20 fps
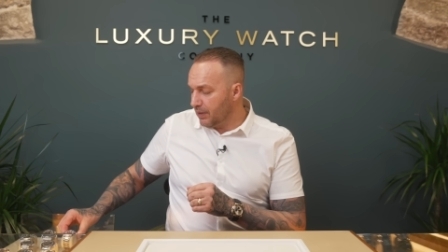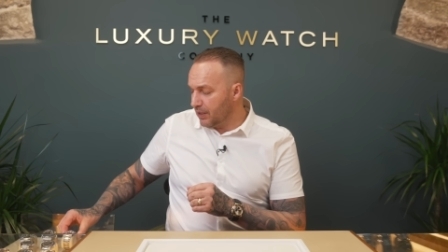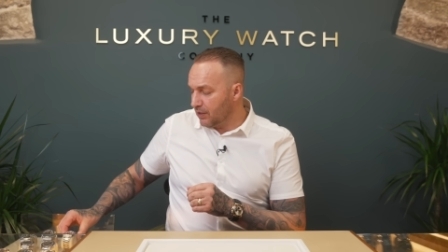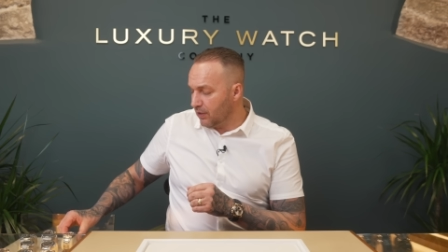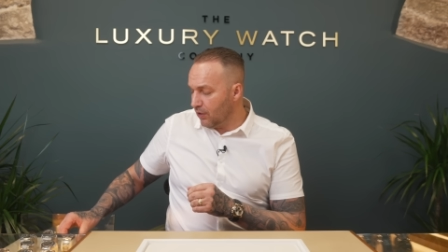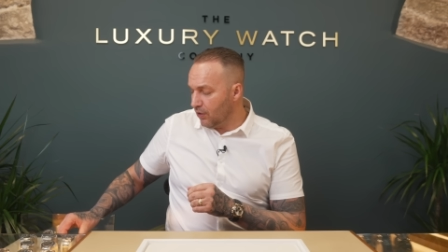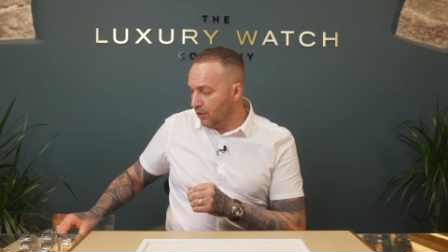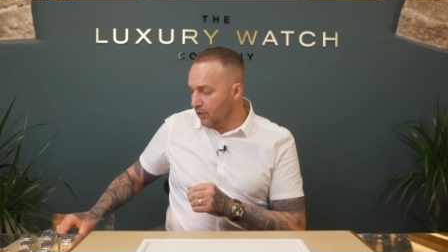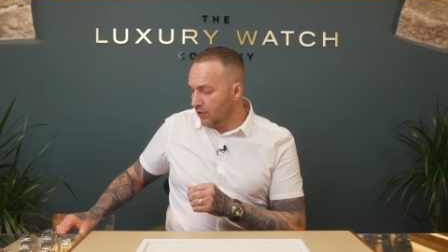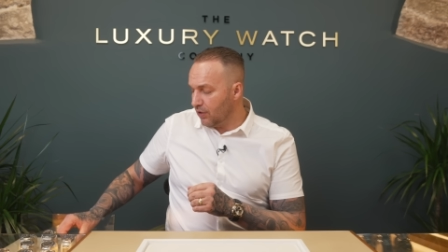his
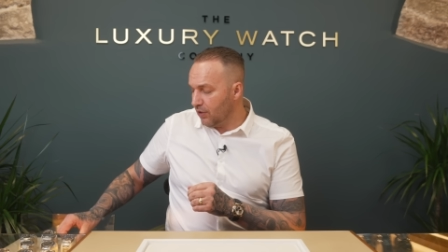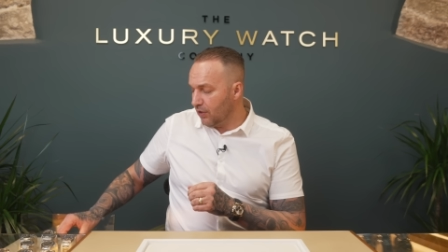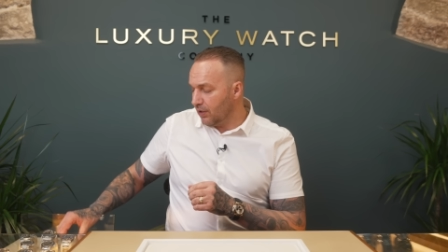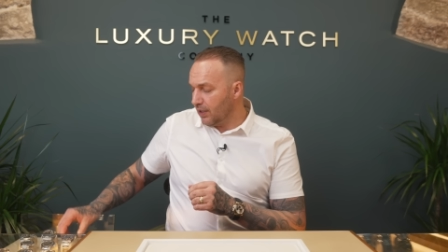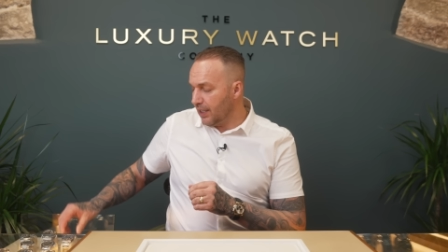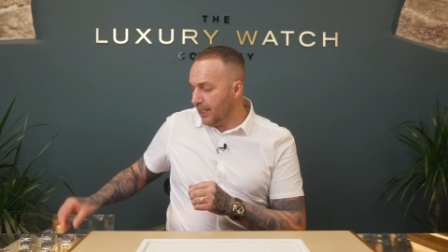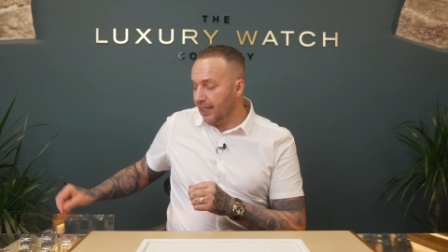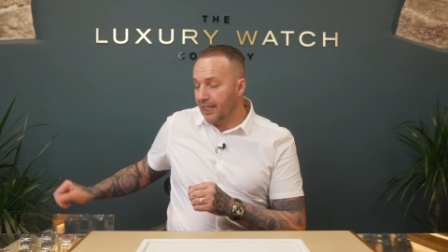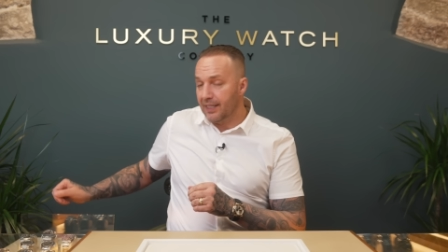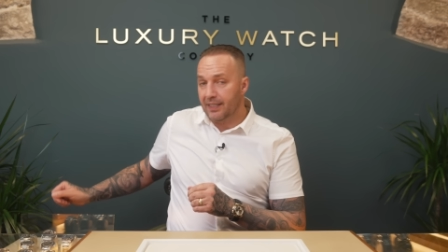local
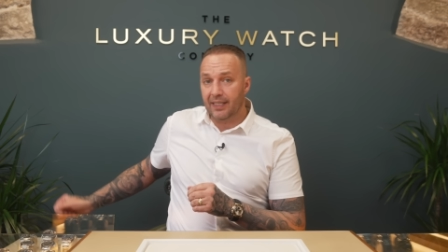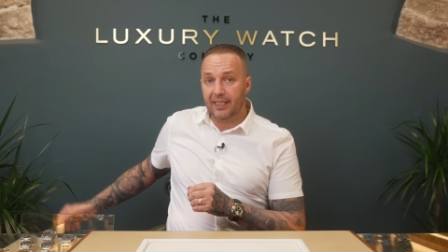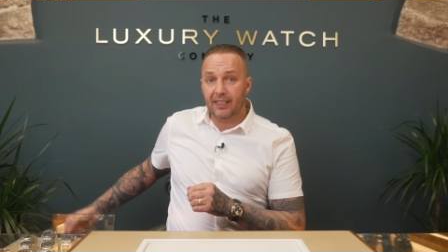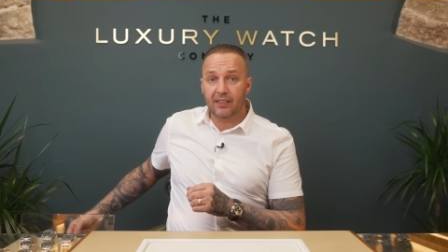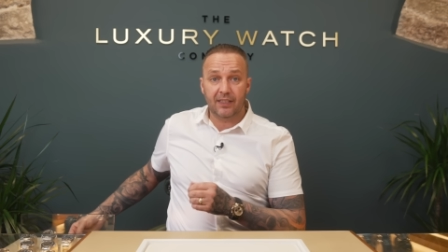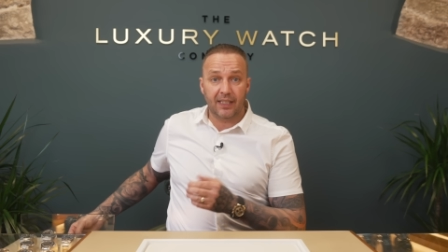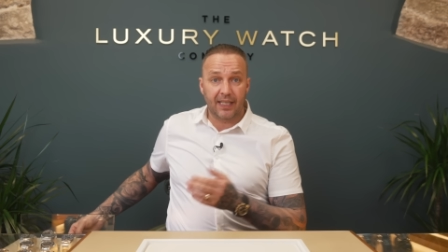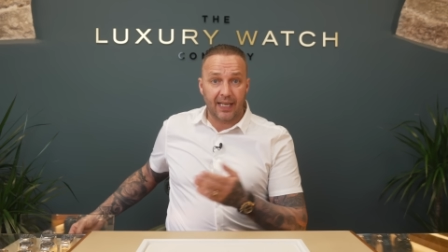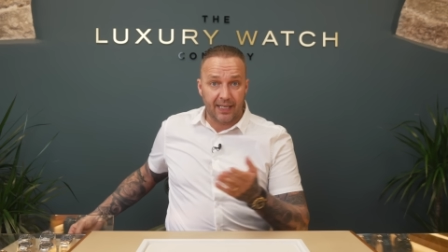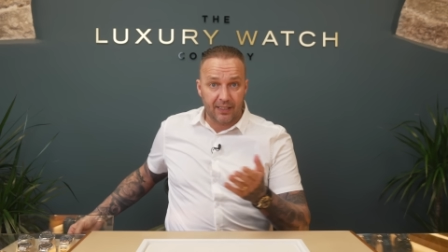uh, AD
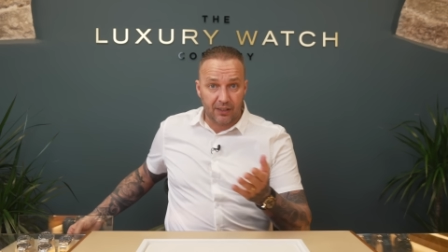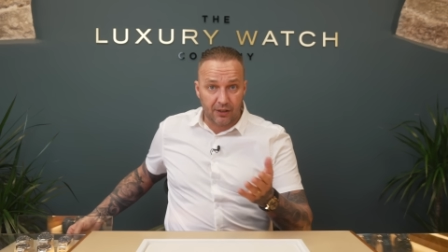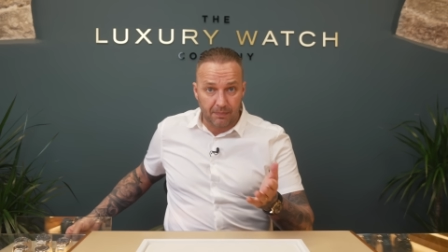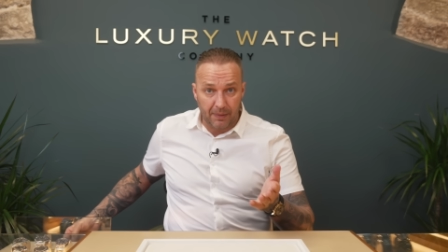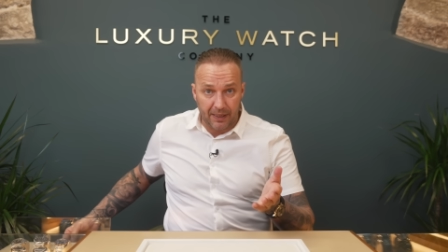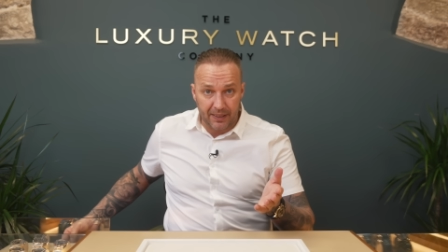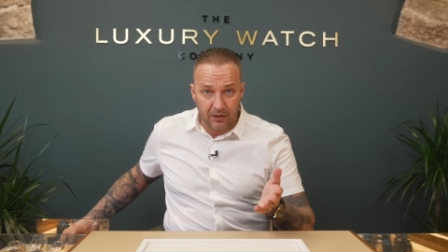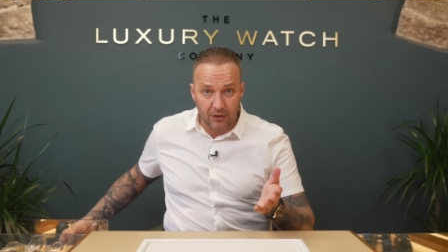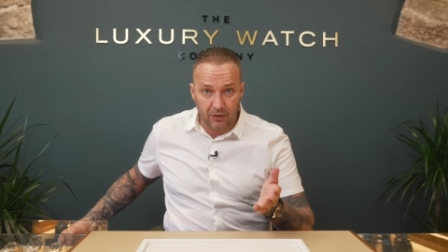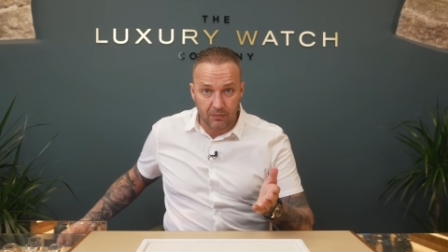to get his
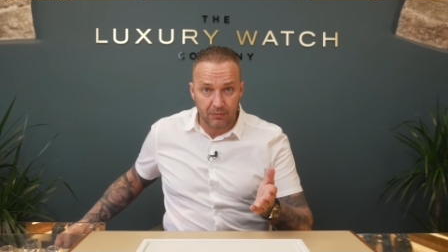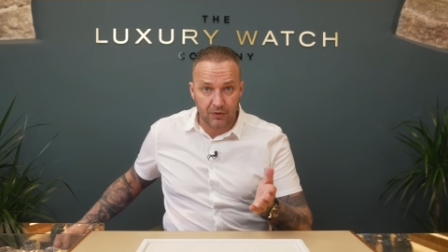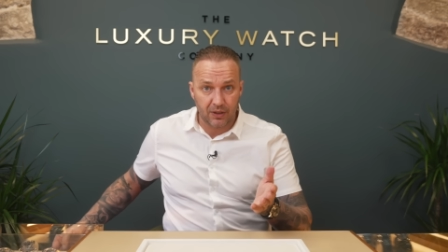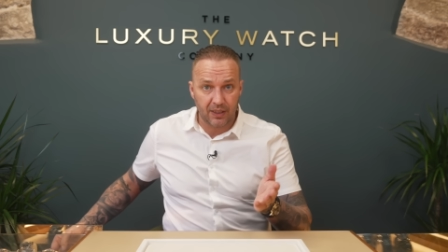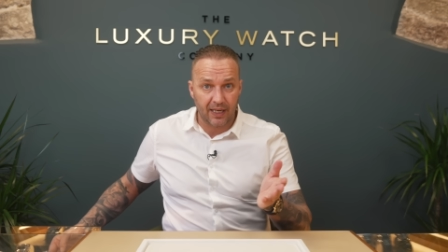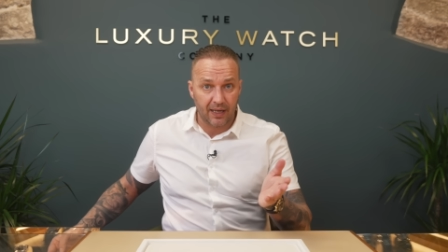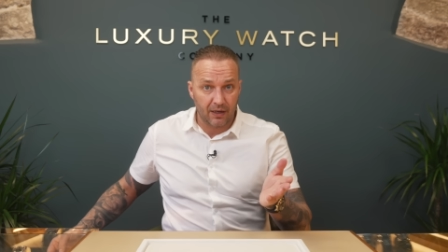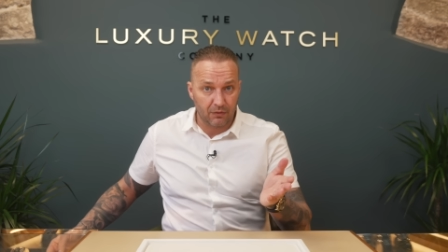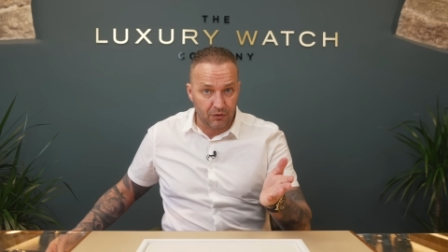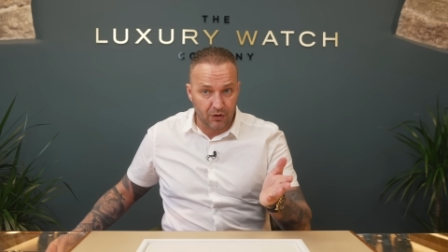spend up to
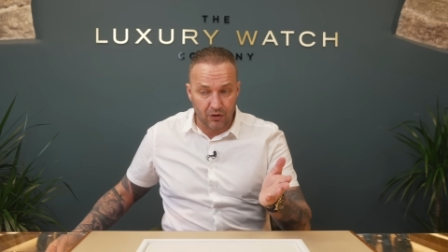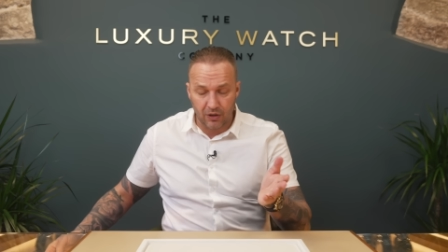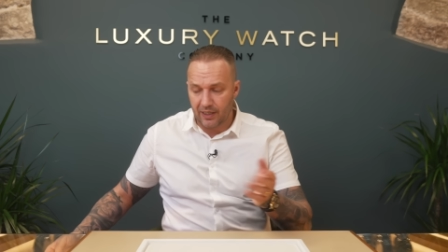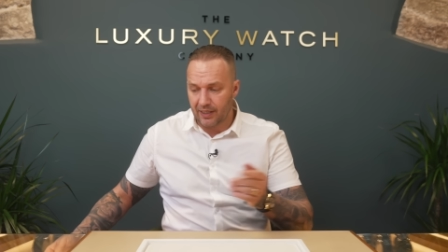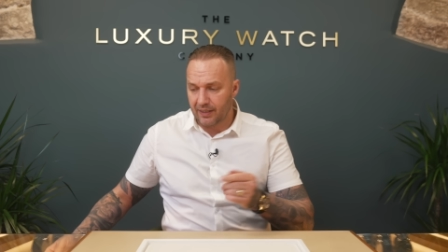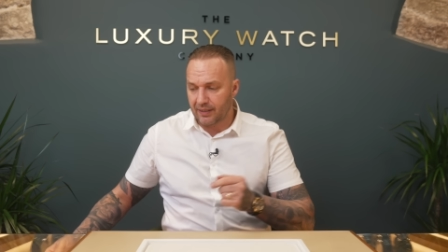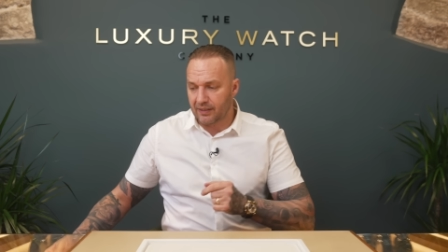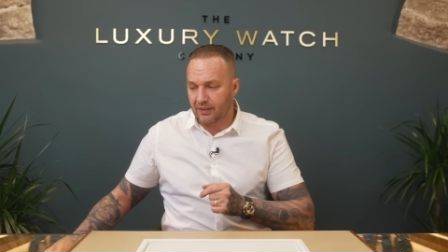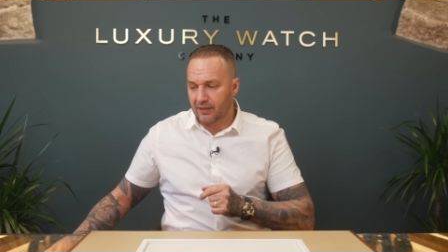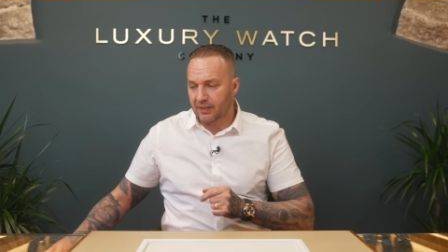get a
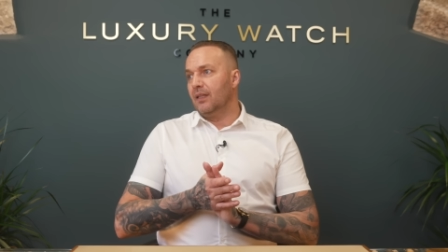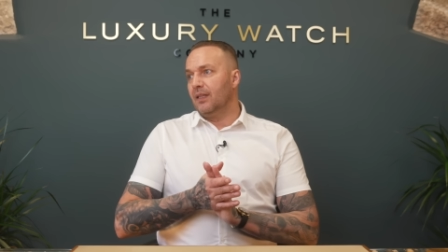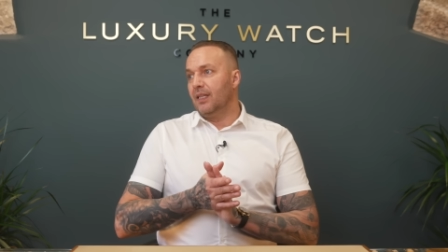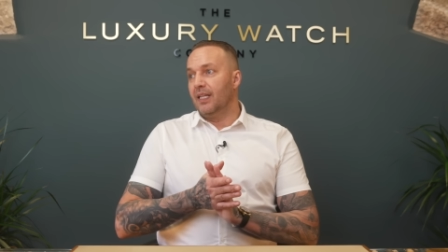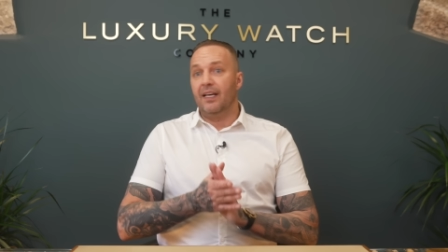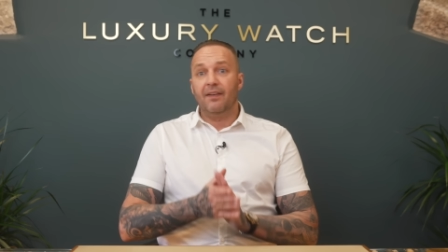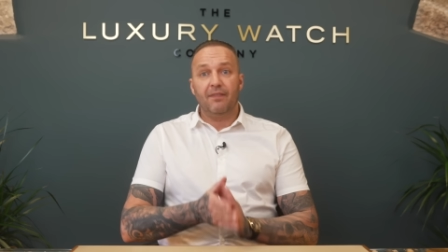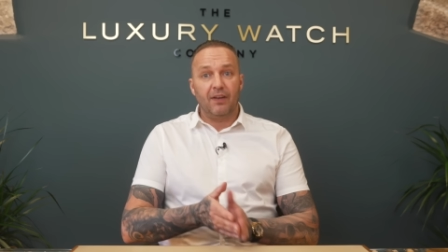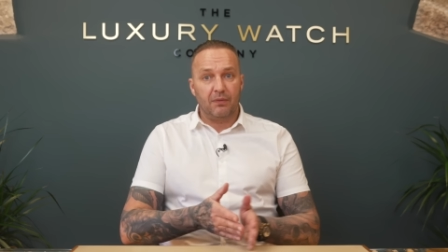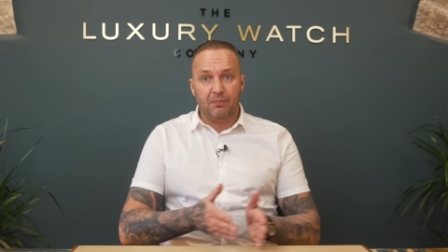Rolex.
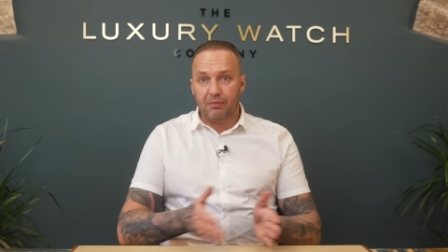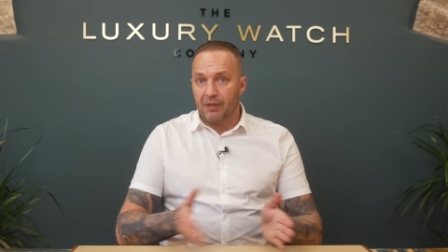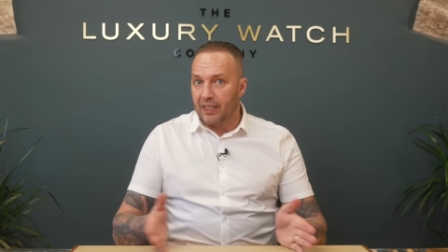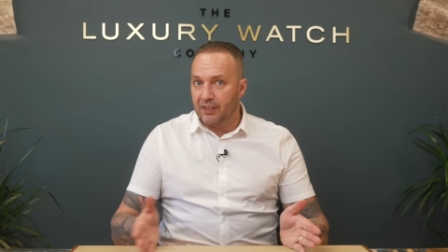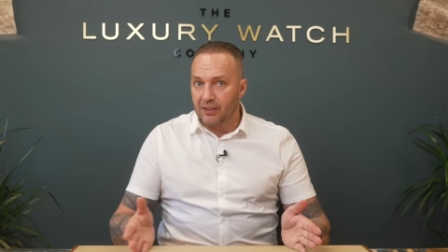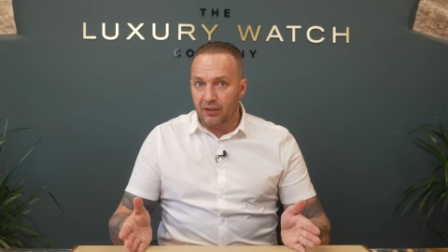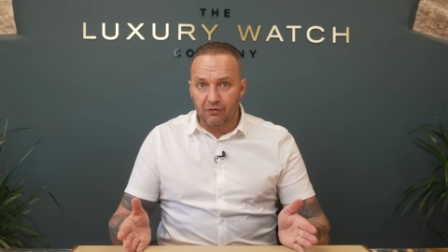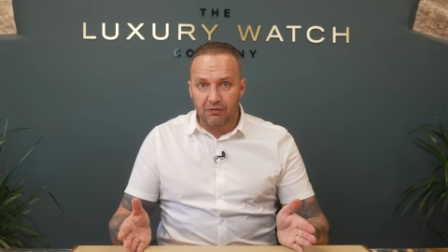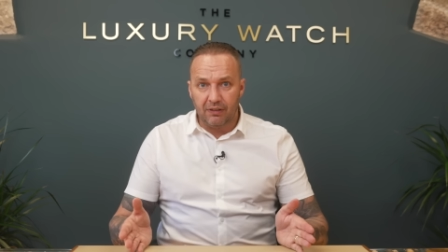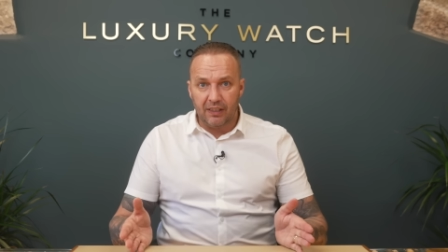They've had a
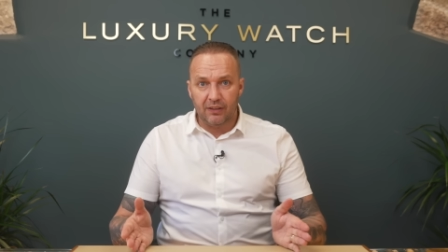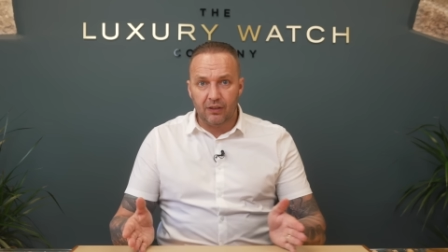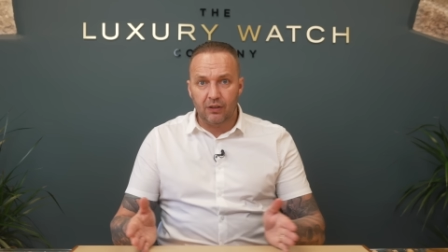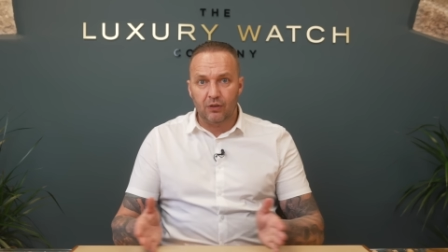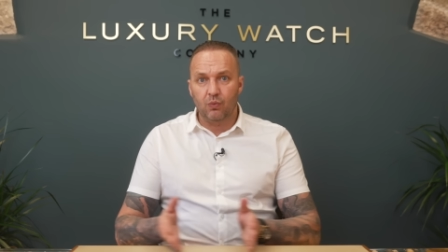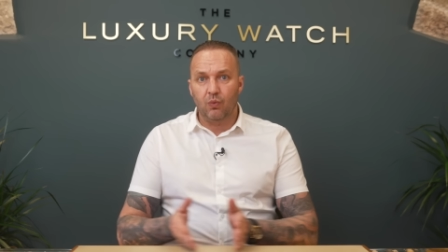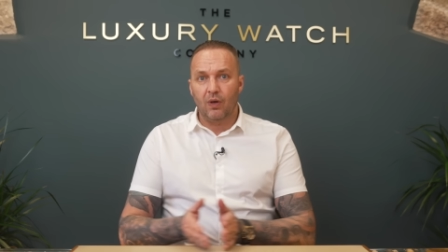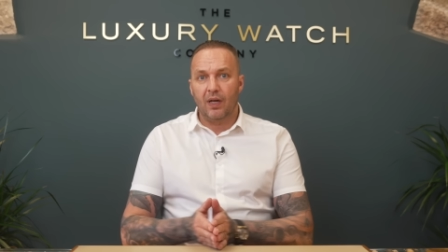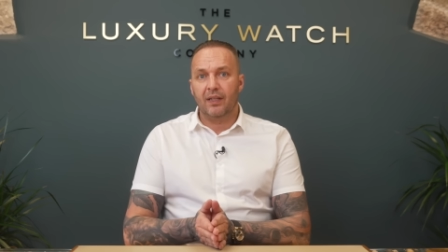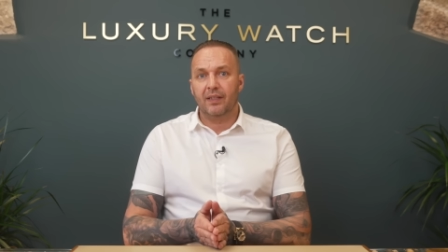price increase as
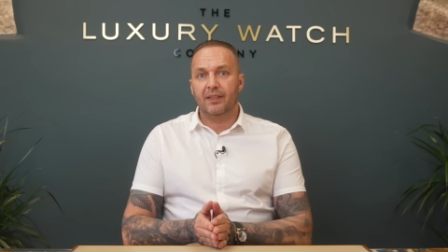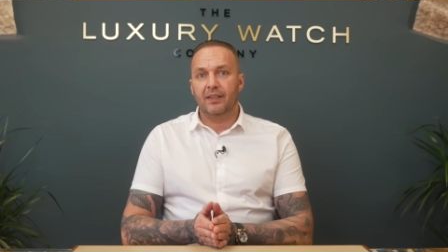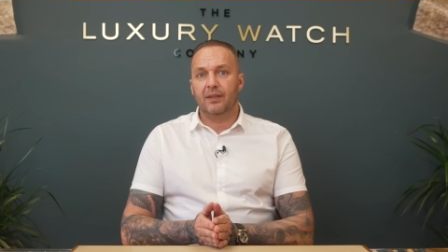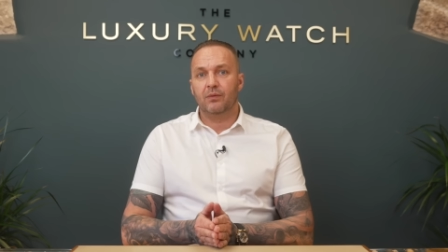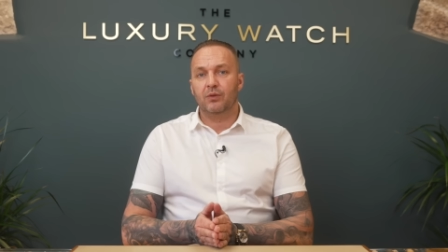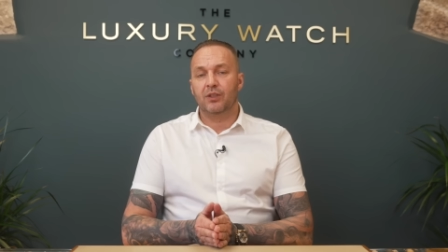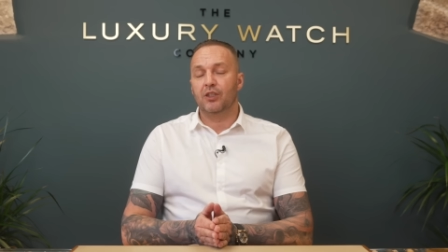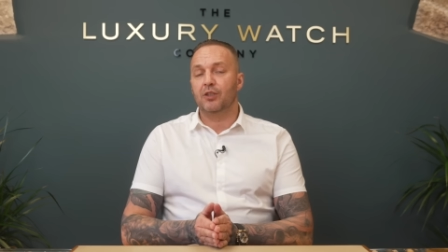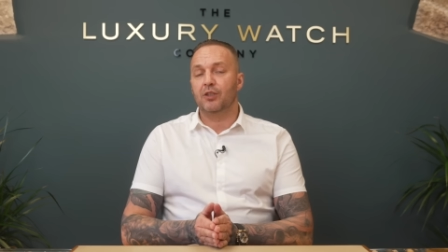well, and it was a